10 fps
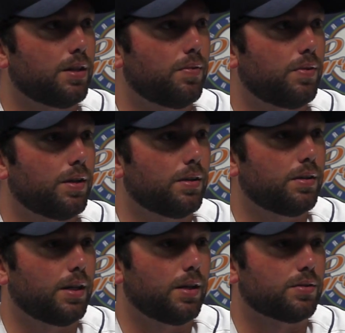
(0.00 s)
off,
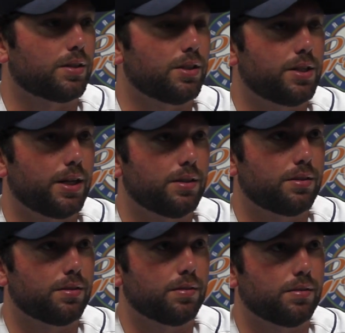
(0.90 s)
how it's going to change,
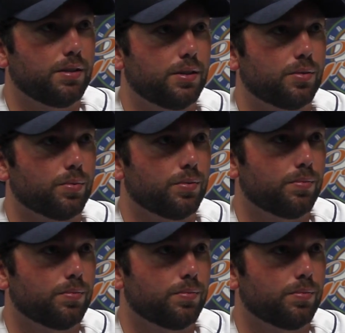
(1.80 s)
you know,